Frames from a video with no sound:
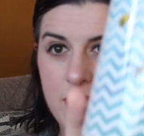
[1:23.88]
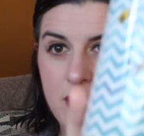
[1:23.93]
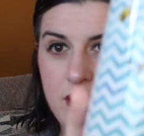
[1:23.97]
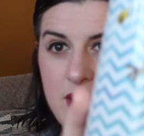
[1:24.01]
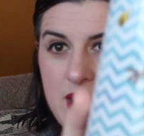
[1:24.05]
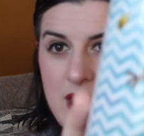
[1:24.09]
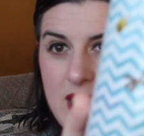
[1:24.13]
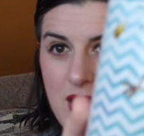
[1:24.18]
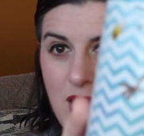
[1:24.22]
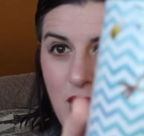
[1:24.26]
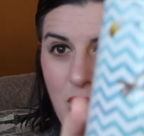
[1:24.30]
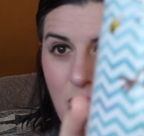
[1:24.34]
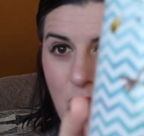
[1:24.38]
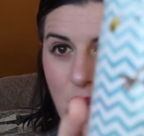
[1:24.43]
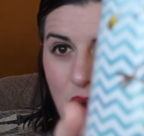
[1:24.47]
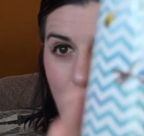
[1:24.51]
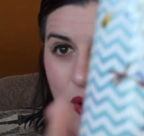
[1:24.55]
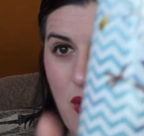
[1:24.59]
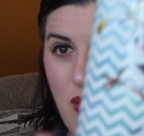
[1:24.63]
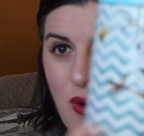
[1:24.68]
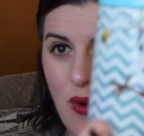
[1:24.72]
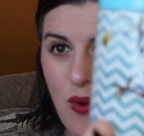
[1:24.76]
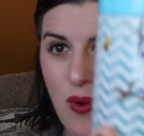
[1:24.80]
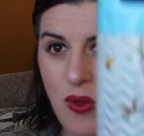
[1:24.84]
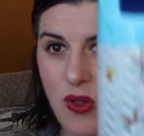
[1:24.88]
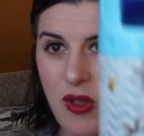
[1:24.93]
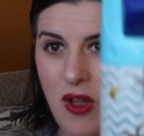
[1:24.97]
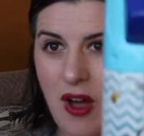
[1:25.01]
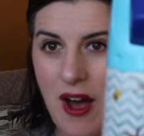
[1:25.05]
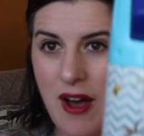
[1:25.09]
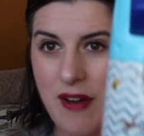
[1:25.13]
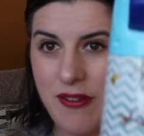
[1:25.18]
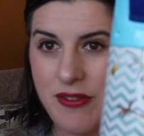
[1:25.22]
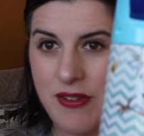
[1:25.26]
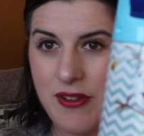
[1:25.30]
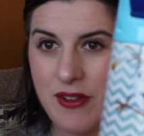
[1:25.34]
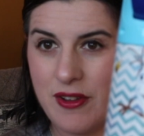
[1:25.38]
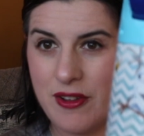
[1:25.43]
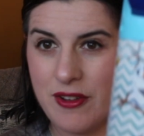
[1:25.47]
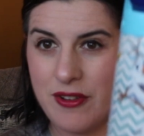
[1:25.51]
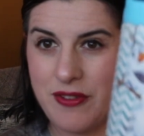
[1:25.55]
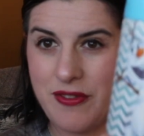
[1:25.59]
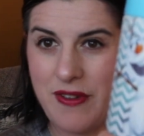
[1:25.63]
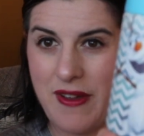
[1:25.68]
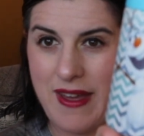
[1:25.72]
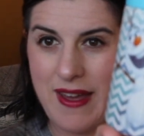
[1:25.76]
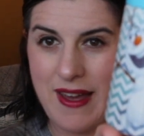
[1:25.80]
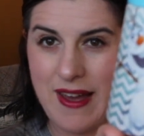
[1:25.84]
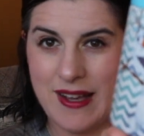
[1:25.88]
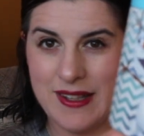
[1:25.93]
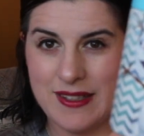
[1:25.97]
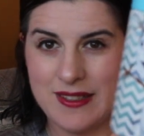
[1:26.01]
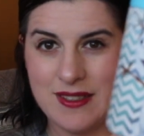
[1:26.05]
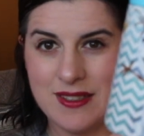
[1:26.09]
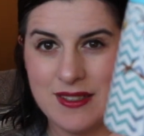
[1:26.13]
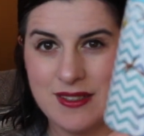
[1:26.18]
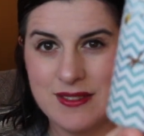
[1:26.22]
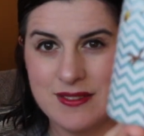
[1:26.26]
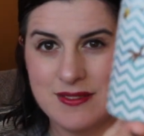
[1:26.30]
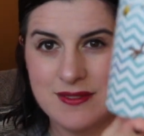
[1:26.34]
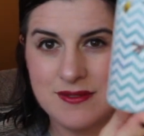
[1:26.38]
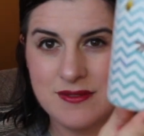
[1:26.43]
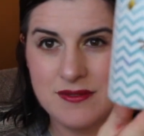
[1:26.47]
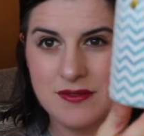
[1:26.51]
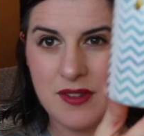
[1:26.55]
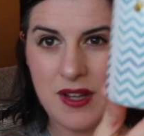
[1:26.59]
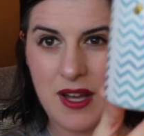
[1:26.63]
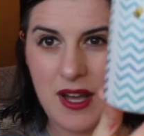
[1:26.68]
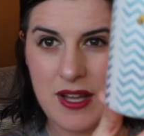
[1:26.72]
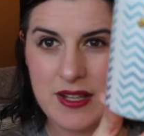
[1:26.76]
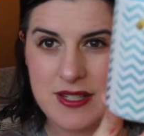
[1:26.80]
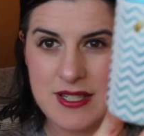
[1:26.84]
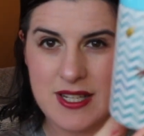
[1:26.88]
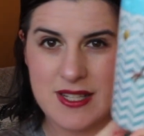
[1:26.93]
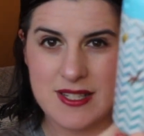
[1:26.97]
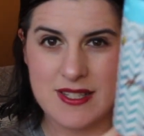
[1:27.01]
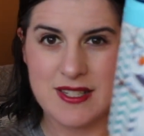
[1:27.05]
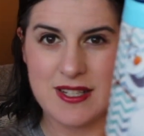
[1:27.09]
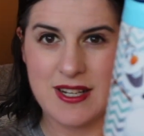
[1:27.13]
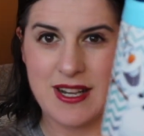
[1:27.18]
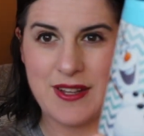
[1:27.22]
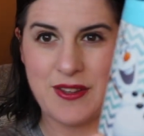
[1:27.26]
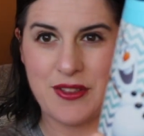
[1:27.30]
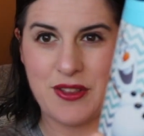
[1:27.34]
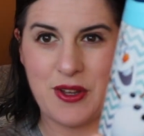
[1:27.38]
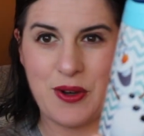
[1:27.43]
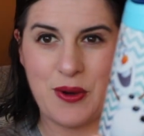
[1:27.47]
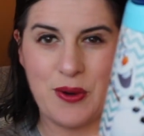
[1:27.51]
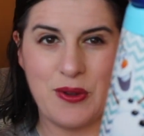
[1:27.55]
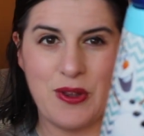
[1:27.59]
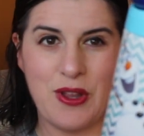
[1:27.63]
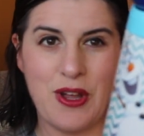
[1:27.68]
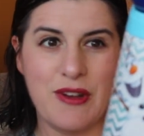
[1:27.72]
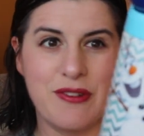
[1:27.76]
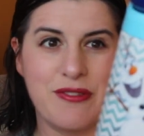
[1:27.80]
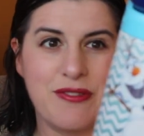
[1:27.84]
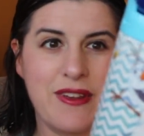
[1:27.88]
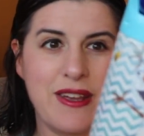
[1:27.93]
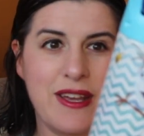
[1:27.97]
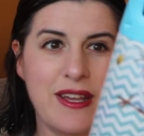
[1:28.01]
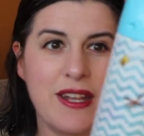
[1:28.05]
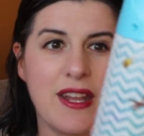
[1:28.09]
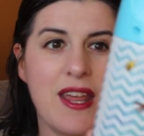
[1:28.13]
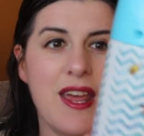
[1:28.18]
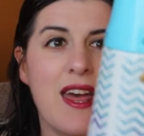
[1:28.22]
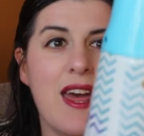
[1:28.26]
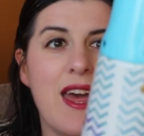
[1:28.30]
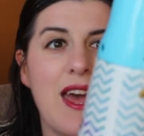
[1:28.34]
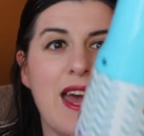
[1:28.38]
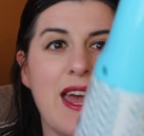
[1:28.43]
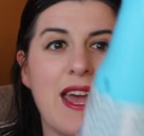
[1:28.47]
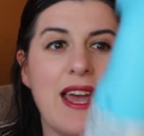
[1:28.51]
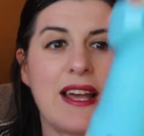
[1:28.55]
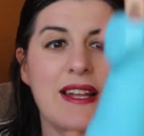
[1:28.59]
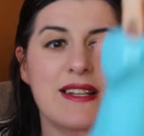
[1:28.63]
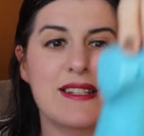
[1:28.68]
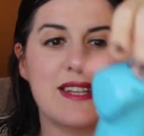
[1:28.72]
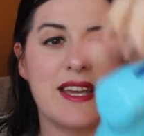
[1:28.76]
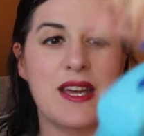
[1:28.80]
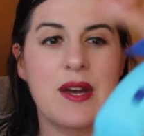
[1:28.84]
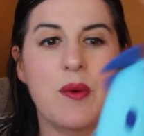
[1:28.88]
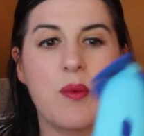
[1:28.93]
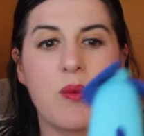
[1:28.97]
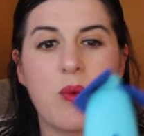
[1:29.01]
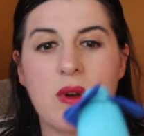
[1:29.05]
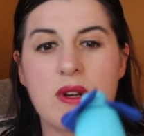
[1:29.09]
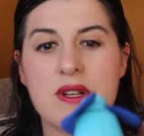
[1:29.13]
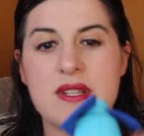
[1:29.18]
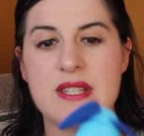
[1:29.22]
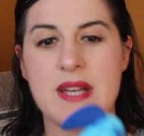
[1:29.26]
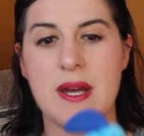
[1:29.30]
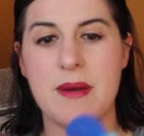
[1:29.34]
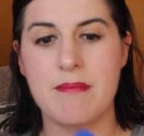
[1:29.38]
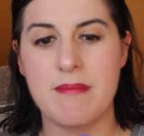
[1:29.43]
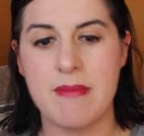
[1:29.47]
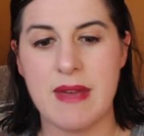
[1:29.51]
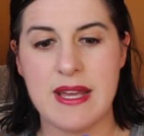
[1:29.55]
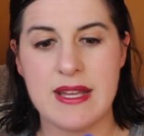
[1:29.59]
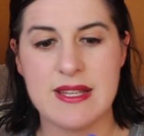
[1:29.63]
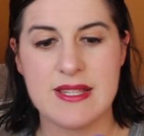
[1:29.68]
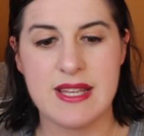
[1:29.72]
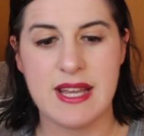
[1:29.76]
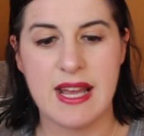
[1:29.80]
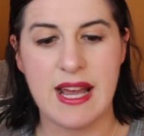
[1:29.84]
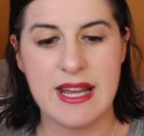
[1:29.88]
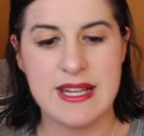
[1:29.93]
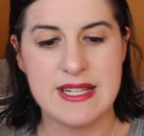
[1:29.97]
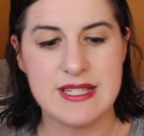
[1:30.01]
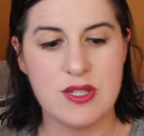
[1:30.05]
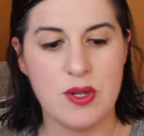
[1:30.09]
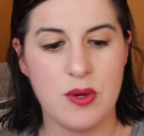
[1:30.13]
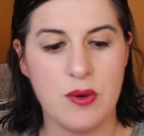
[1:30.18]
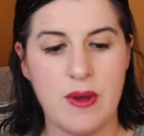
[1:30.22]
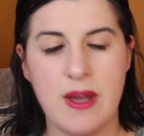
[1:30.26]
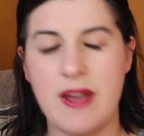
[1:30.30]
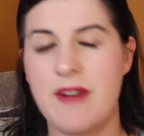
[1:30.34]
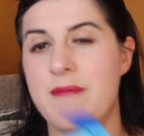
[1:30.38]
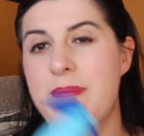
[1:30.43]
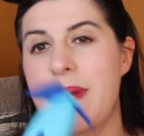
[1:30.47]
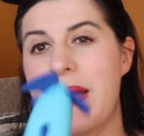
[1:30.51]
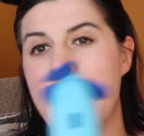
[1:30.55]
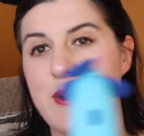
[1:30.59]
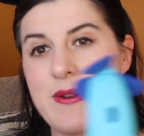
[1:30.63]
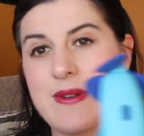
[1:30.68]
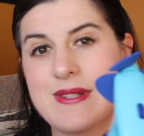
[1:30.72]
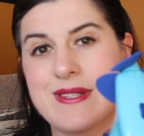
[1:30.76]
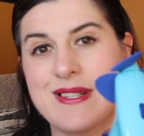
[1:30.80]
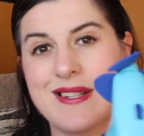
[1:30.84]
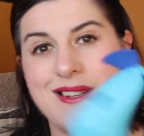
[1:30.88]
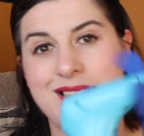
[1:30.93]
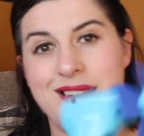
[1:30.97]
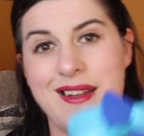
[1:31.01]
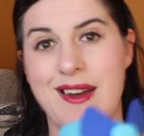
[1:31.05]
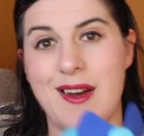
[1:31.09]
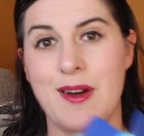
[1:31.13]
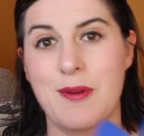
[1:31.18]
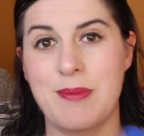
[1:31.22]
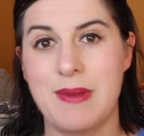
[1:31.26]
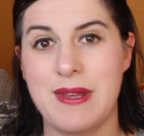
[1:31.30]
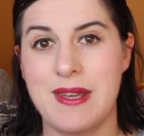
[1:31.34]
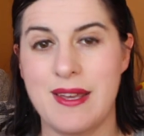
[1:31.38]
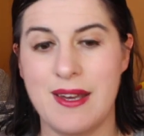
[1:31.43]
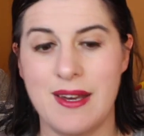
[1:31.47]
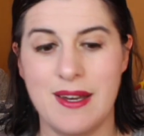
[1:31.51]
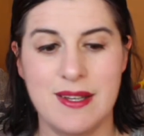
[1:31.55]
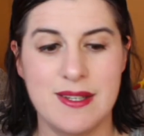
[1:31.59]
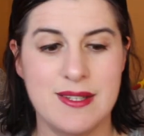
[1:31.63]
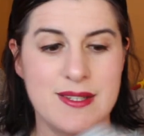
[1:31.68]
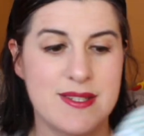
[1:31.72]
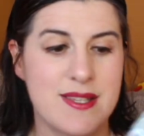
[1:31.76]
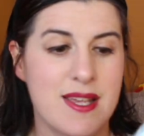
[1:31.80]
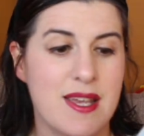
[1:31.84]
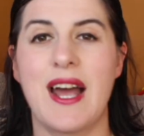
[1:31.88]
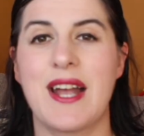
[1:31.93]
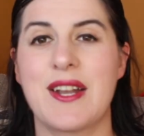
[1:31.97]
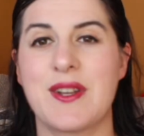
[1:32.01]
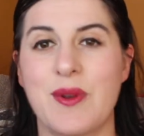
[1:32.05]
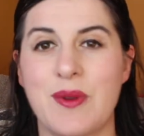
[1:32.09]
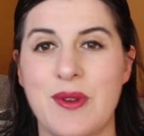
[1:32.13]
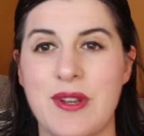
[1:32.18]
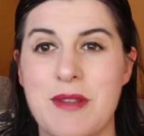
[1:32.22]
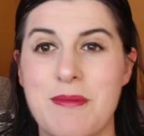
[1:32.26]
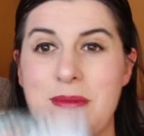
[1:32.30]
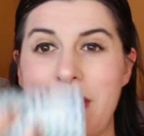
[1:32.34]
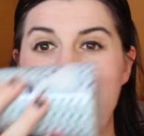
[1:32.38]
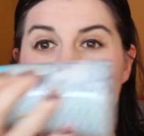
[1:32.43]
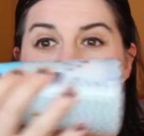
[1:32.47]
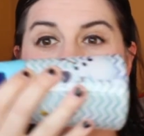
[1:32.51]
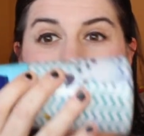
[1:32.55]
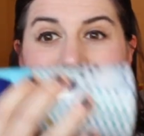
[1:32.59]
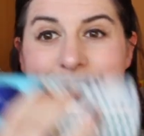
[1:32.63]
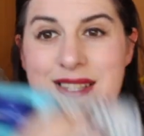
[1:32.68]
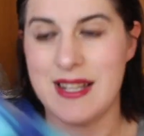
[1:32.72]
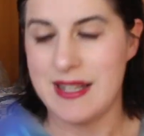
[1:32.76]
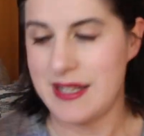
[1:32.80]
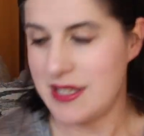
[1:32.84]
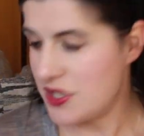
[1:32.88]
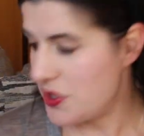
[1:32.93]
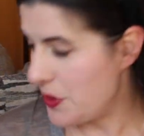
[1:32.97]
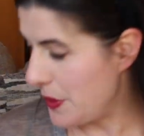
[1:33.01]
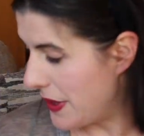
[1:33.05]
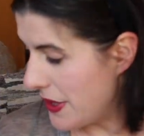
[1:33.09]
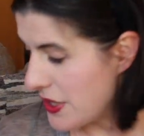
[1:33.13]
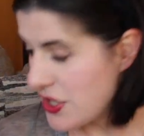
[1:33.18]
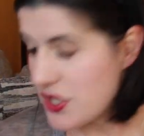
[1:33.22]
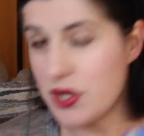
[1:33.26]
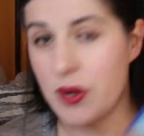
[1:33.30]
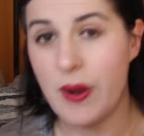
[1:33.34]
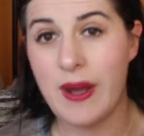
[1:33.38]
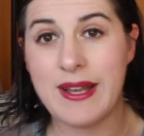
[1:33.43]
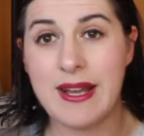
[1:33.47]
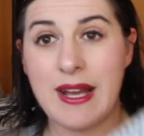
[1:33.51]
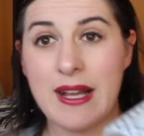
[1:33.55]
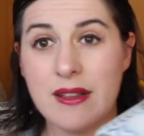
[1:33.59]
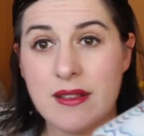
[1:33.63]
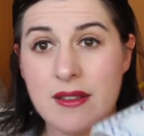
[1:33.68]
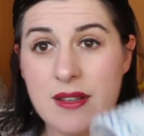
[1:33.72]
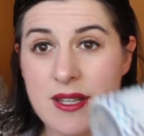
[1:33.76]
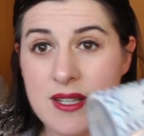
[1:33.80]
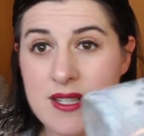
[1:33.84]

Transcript: the Olaf fan. I tested out the Olaf fan and it works amazing. I don't have batteries in it now because I don't need my kids getting to it. So I got